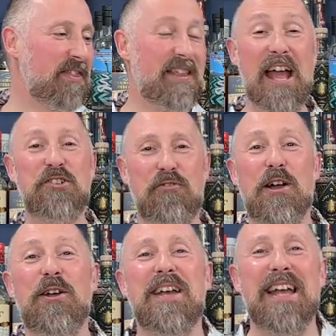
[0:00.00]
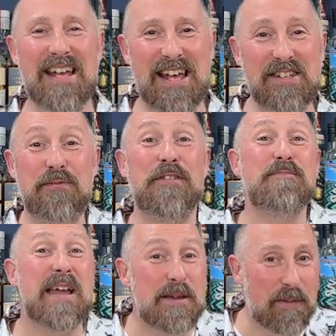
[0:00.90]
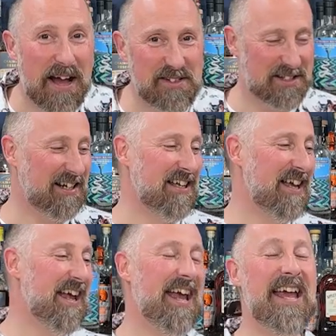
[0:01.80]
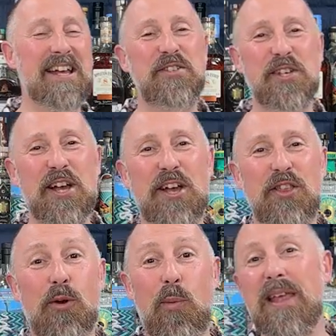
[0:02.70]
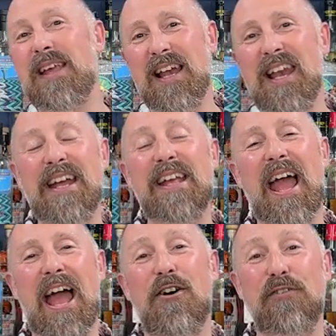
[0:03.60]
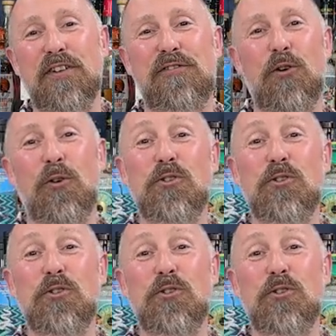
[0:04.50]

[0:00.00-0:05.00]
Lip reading: the Hedgerow is, for me personally, is the weak link out of the four.